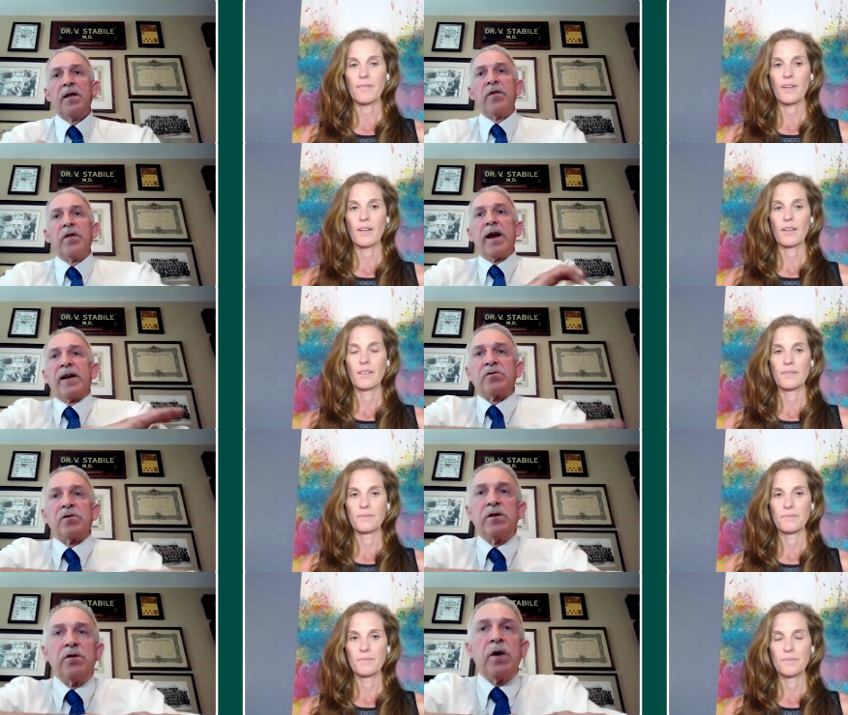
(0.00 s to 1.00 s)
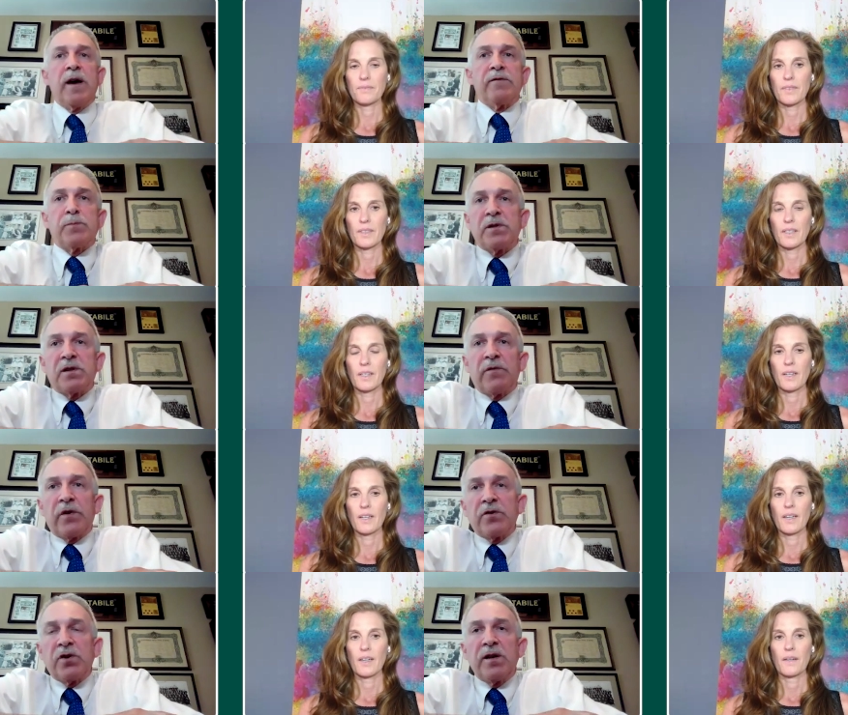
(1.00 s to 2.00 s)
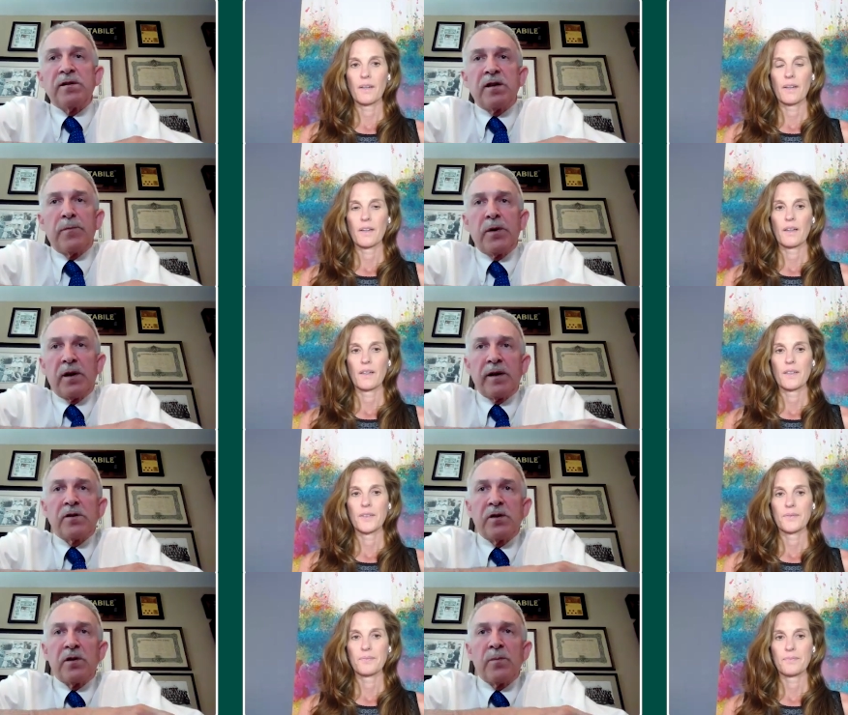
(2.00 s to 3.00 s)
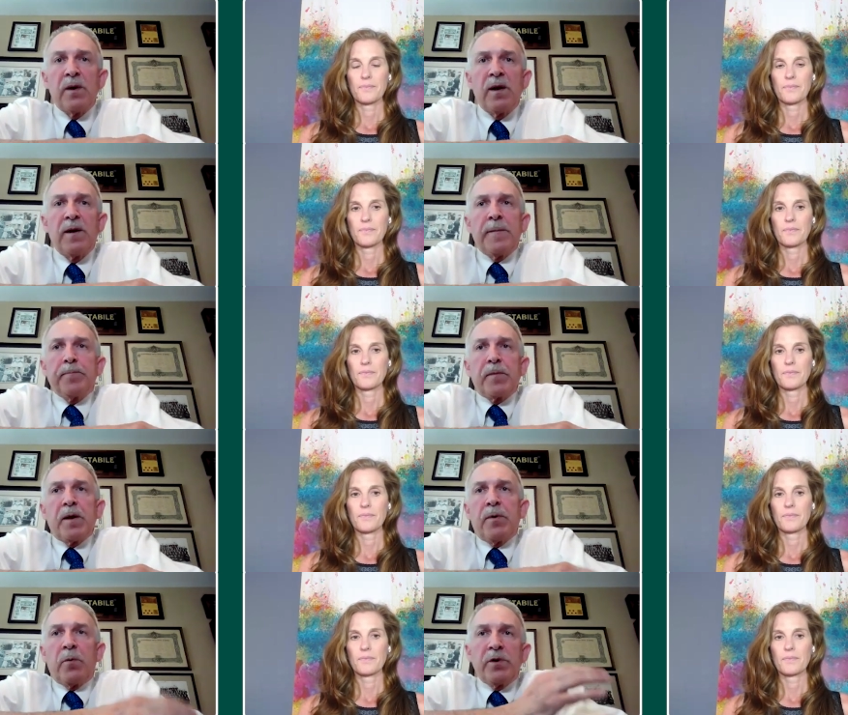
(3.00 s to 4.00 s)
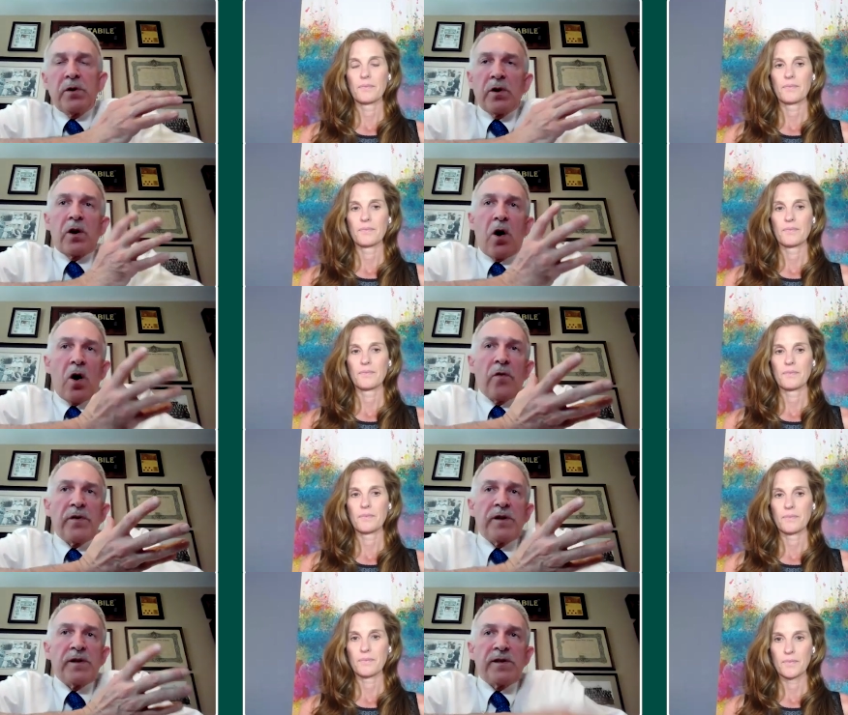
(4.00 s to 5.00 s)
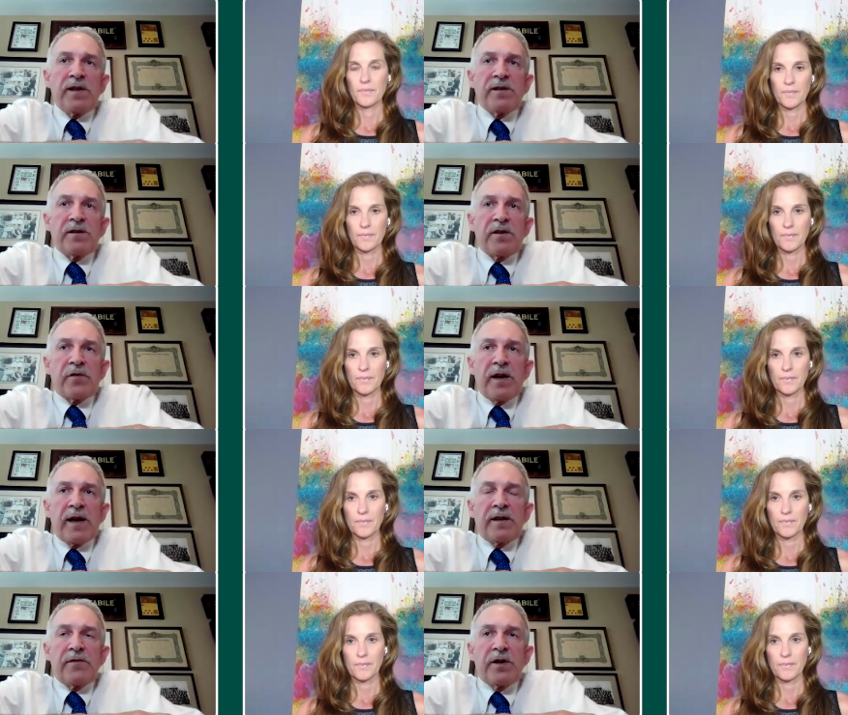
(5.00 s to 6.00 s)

Speaker 1: that actually do have specific genes that have been linked to them. But when you look at all the diseases of connective